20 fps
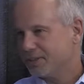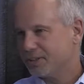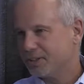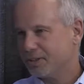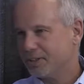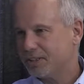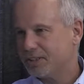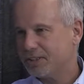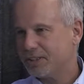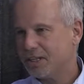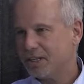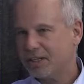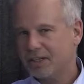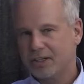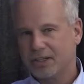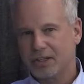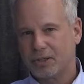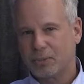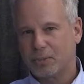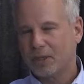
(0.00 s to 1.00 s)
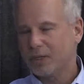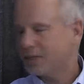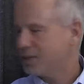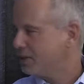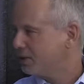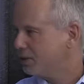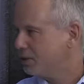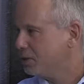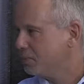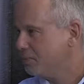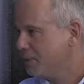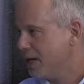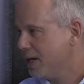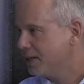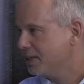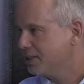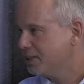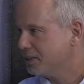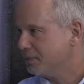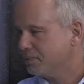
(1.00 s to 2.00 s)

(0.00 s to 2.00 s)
So let's take a quick look back at